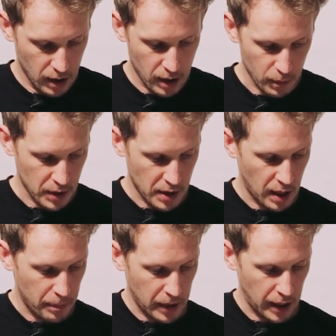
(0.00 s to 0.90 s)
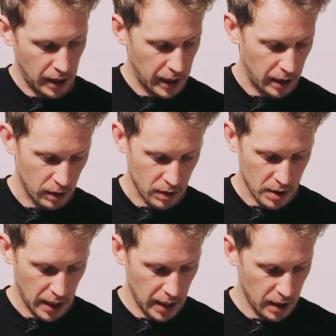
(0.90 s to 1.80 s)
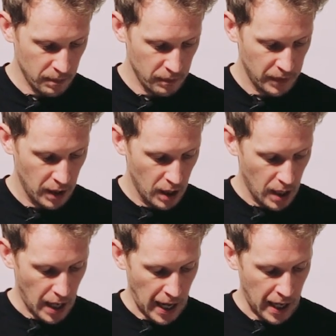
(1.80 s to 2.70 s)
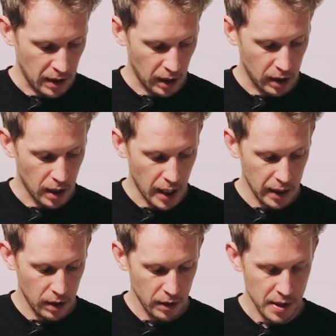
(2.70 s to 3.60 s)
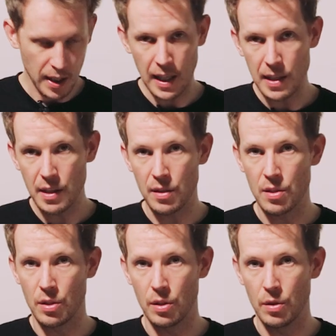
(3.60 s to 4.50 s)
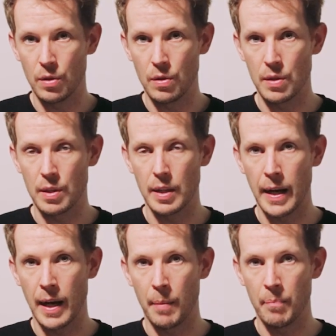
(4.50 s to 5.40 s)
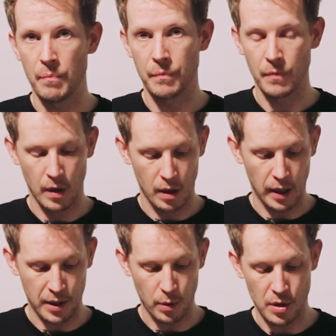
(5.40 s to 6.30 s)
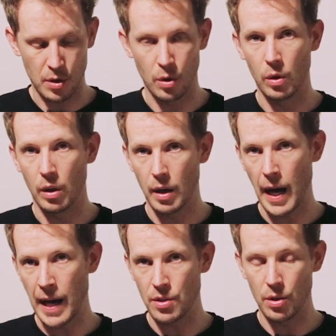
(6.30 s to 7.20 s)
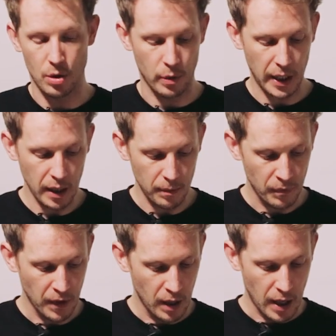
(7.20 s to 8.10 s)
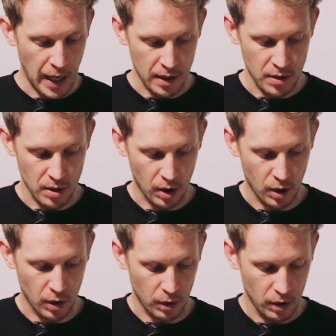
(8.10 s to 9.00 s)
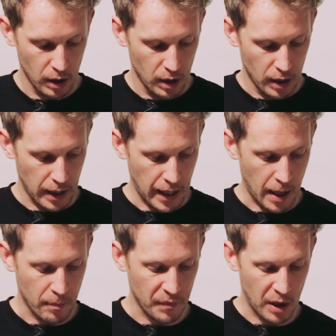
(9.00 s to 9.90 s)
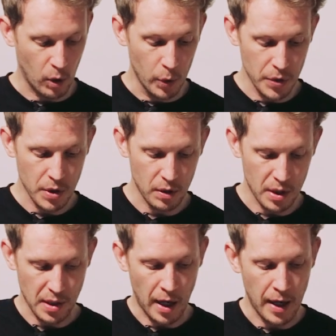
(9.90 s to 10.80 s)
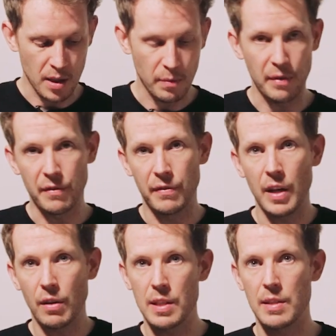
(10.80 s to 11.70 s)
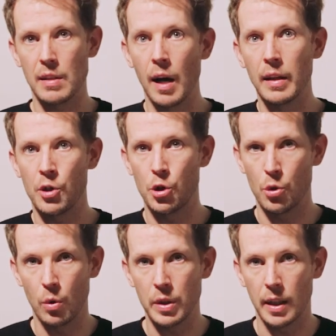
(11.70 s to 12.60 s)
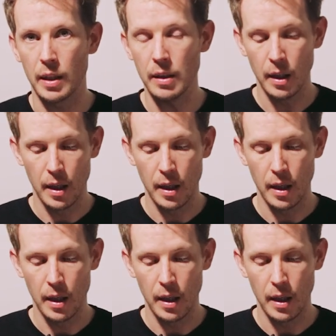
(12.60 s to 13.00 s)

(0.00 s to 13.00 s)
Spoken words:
and we'll start by clicking those together. And the glide locks are easiest to use, like to install as you're doing it. And so they're also designed to be very slightly shorter